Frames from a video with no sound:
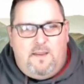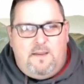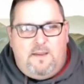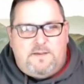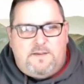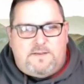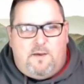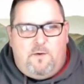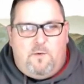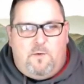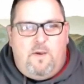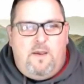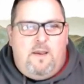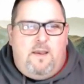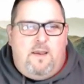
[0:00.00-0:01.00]

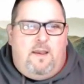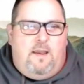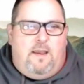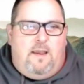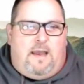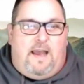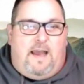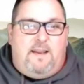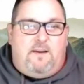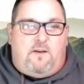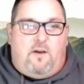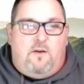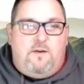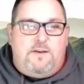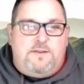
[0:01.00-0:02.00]
So I
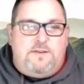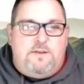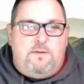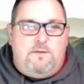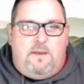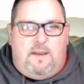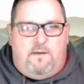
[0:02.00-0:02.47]
encourage you,